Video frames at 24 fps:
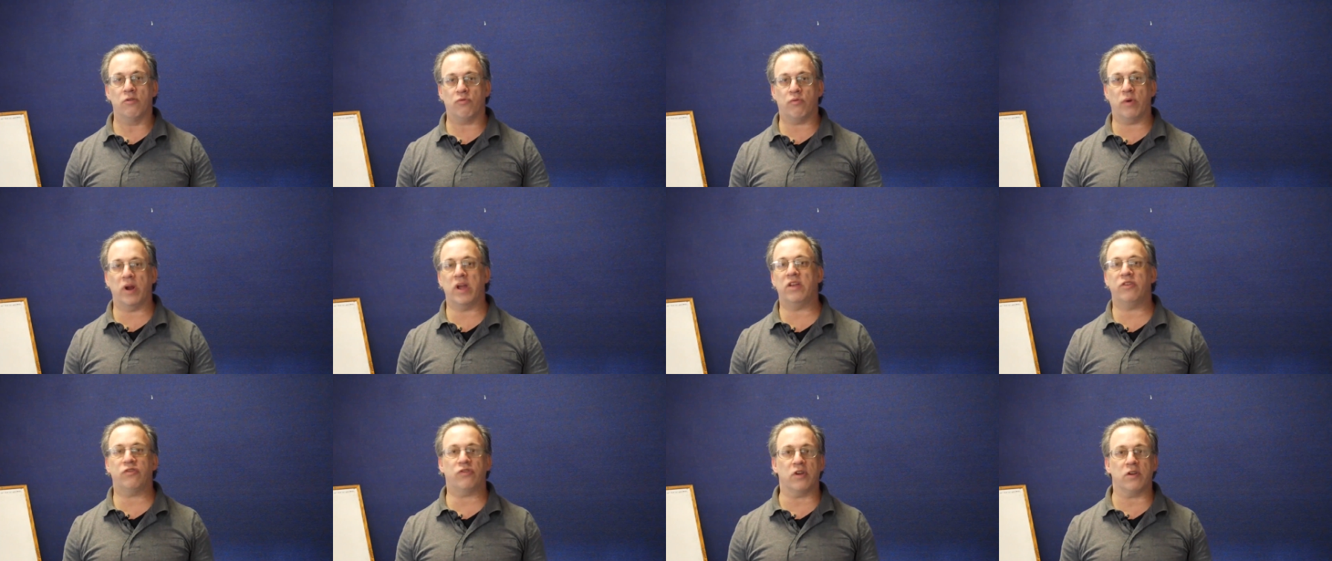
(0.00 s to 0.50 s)

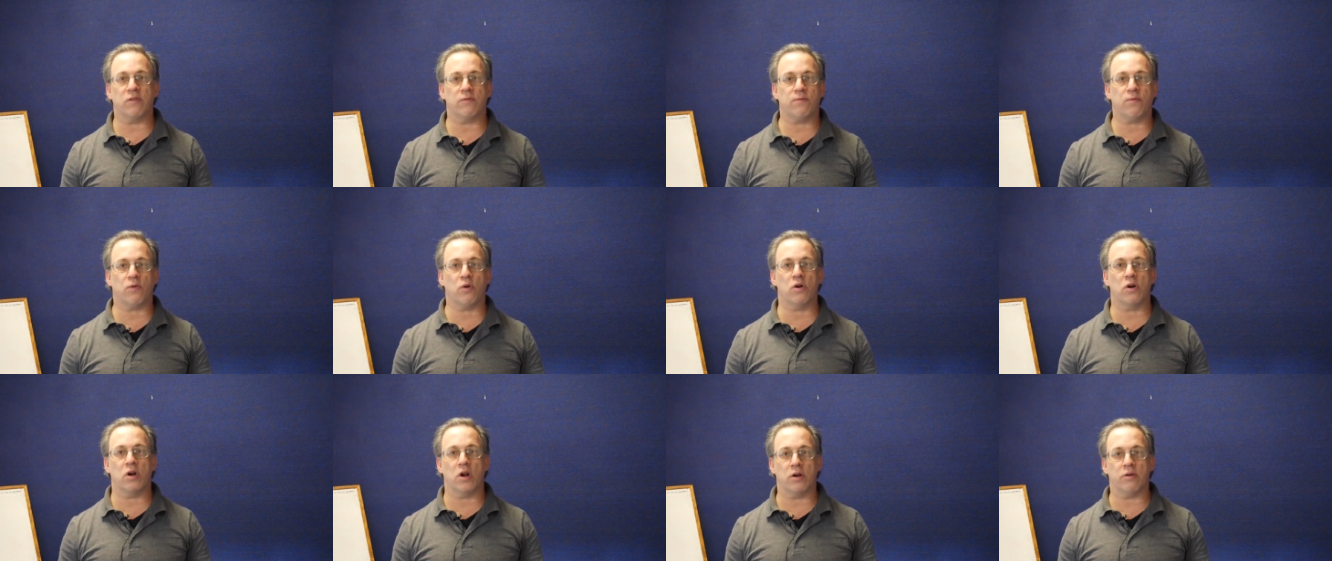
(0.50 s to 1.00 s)
raising
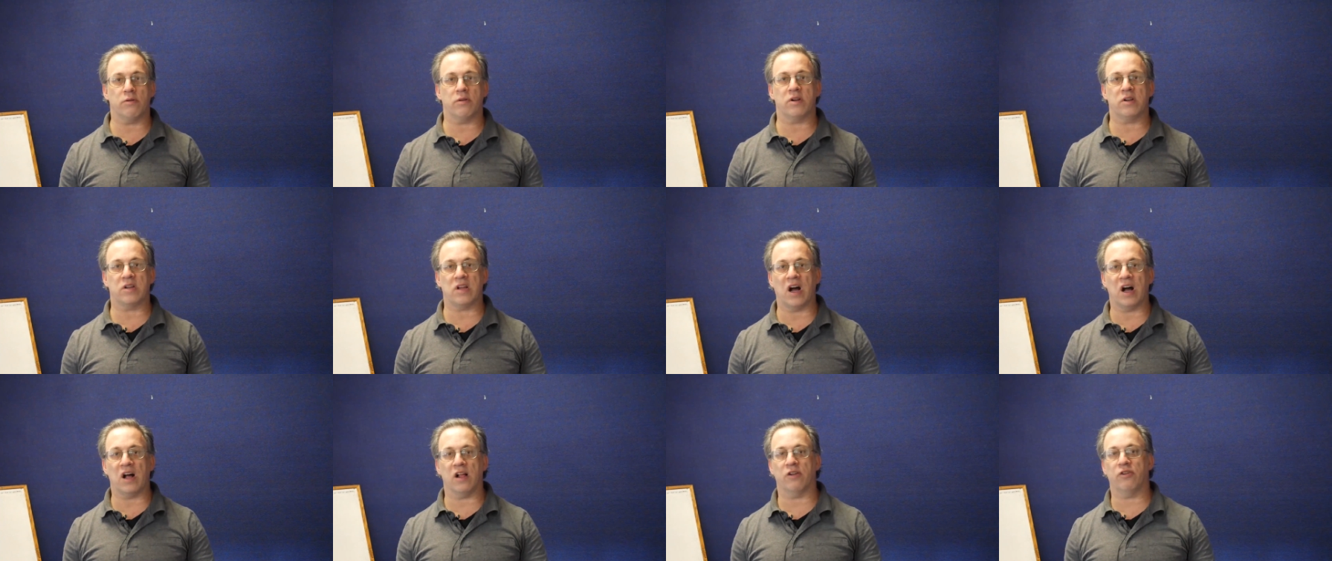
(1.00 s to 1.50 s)

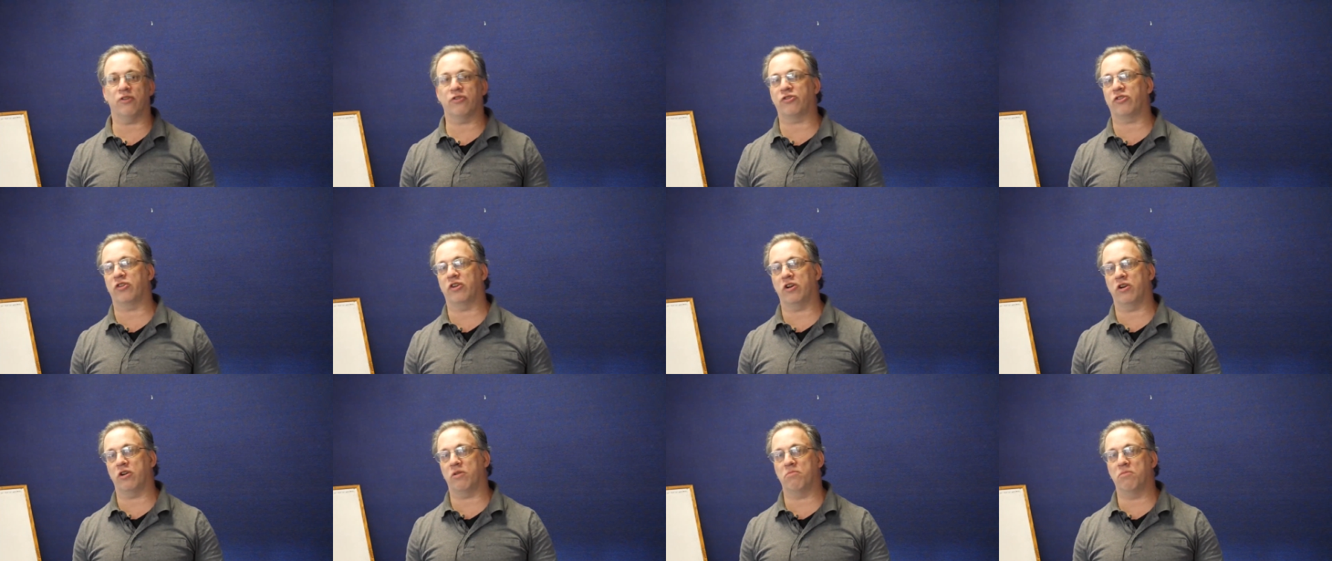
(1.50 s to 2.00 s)
$400
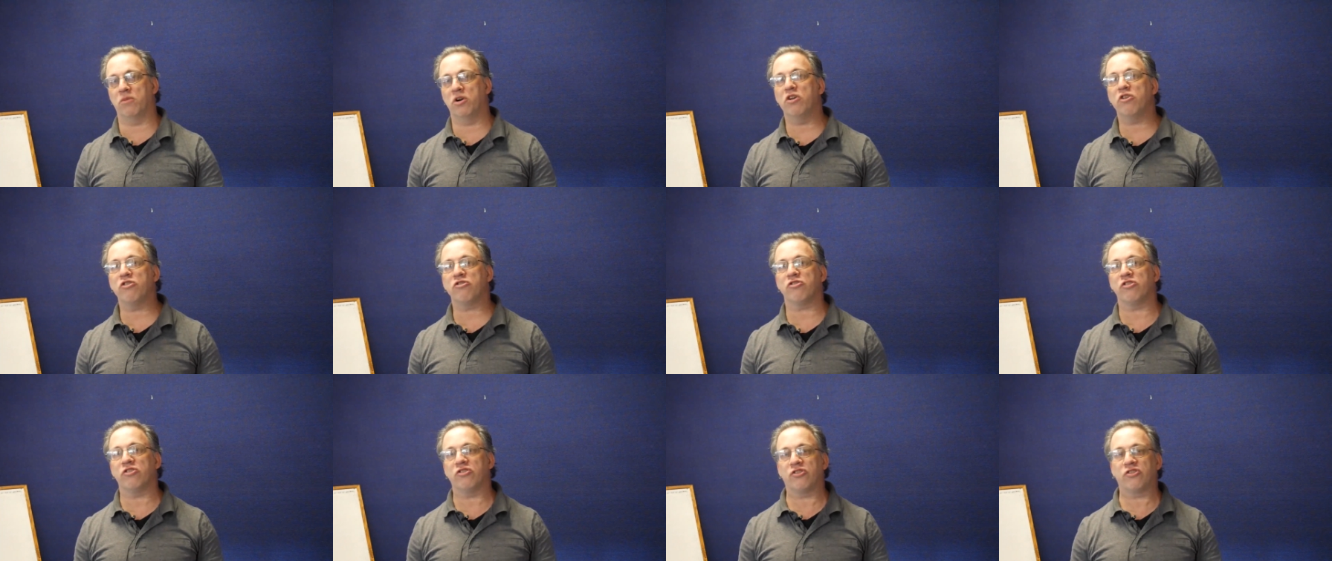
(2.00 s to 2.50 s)
in an
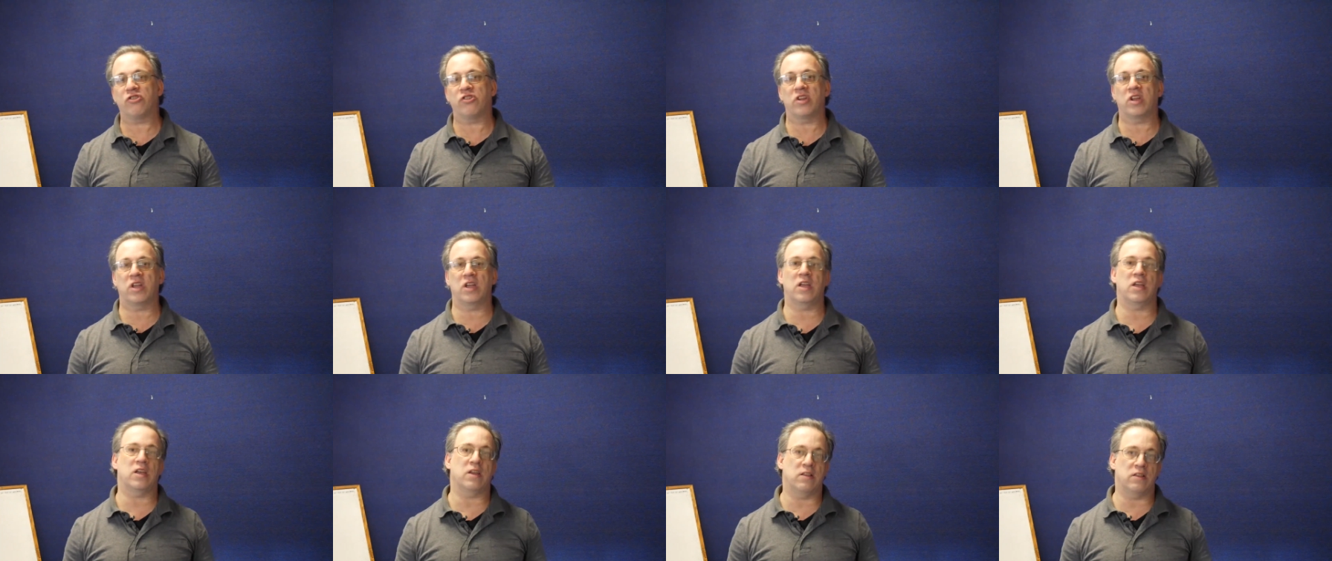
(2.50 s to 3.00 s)

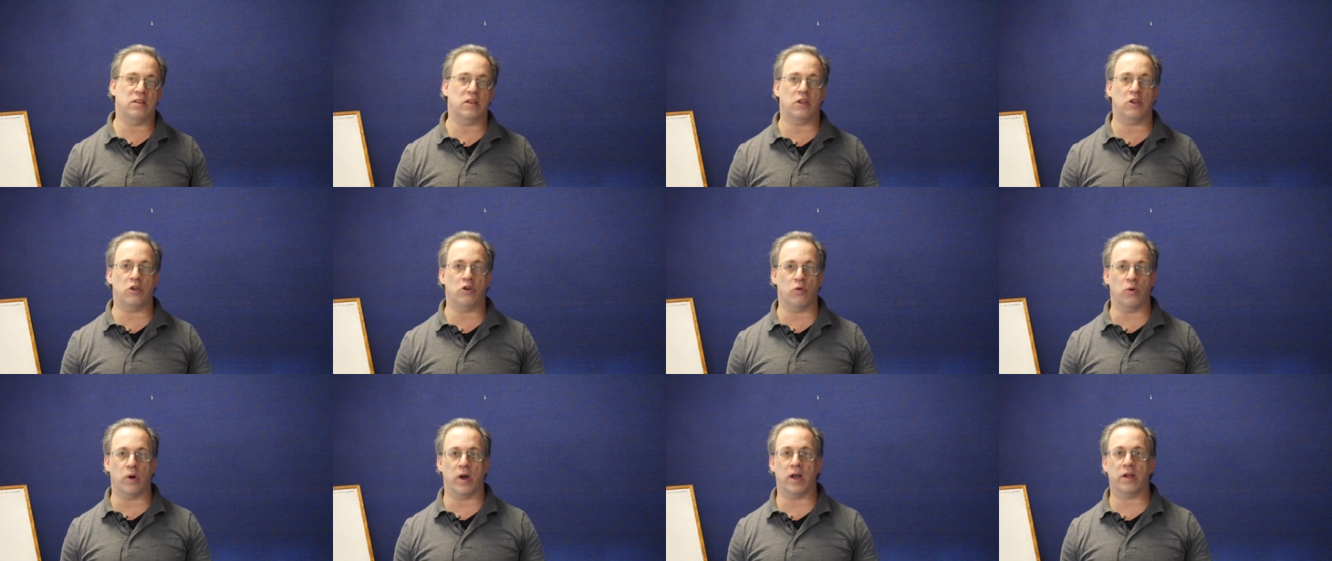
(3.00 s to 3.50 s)
emergency in the
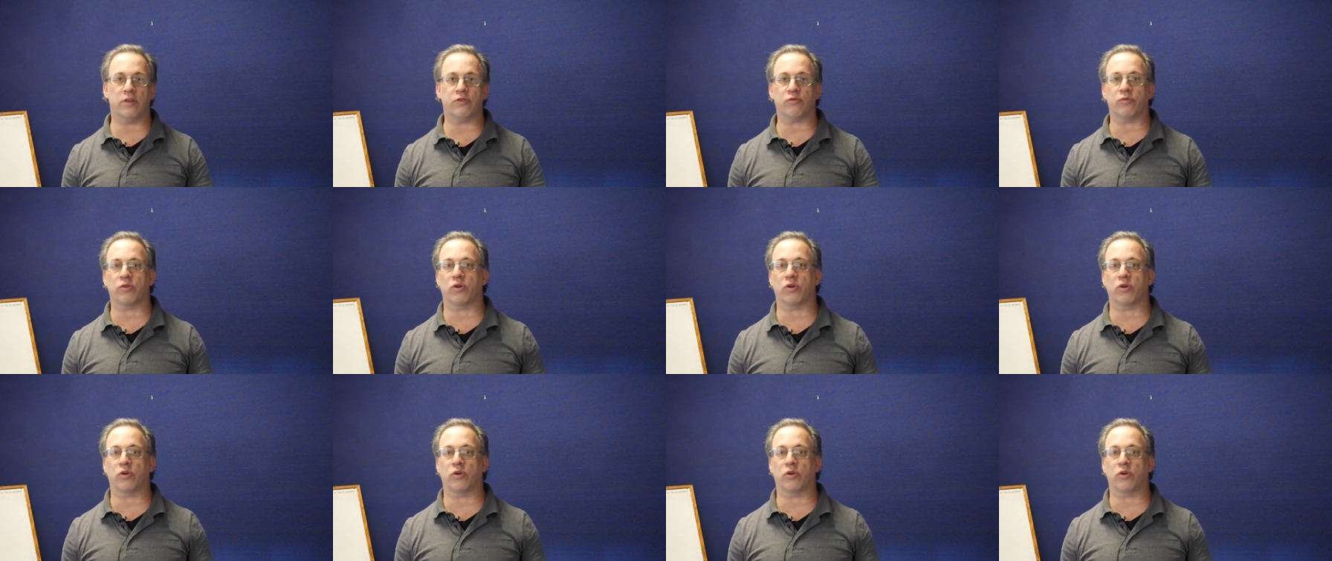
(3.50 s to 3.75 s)
U.S.